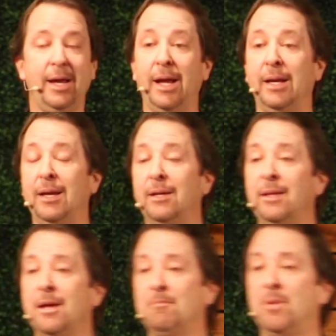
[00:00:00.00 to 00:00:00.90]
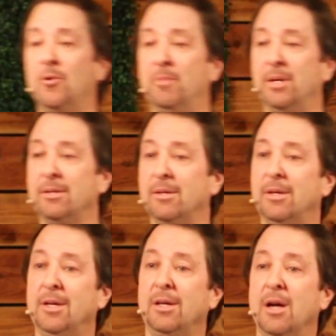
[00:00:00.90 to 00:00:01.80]
And in that moment,
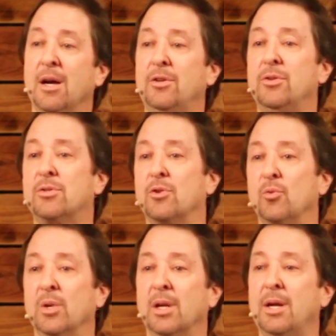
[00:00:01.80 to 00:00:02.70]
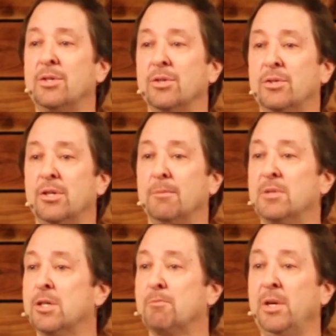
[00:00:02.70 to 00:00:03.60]
God used a relationship
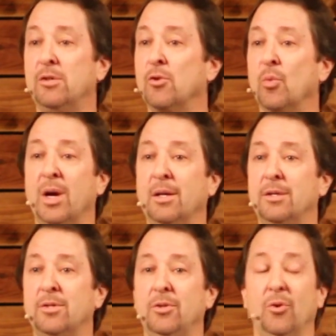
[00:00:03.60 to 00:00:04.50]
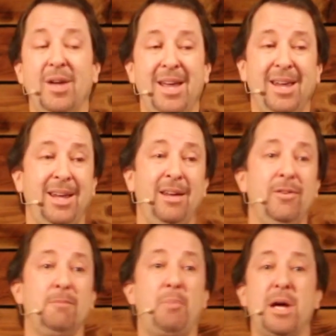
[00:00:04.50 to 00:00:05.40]
to speak directly to you.
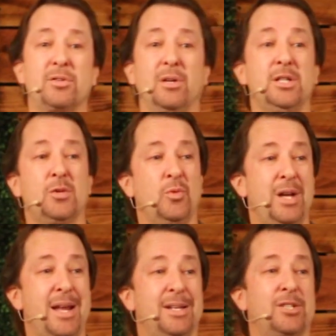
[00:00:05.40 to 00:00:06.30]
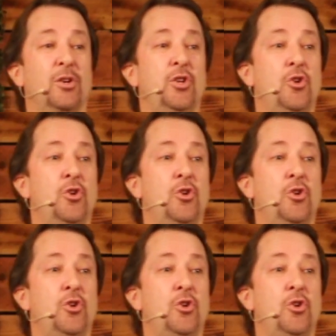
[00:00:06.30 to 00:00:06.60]
Even Pastor Lisa would not necessarily